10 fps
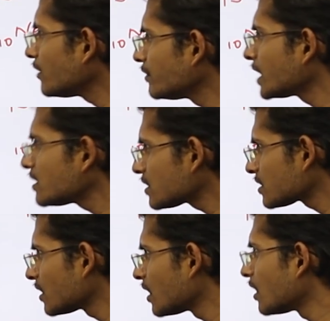we can just,
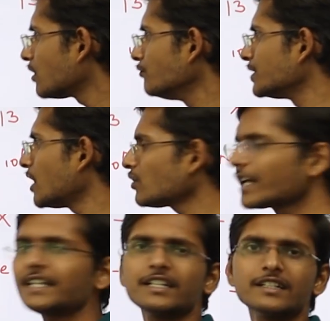without
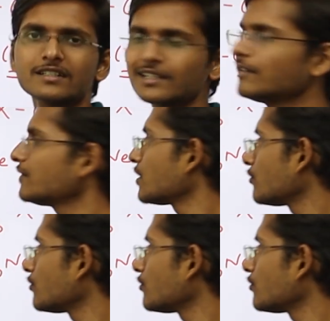writing itself,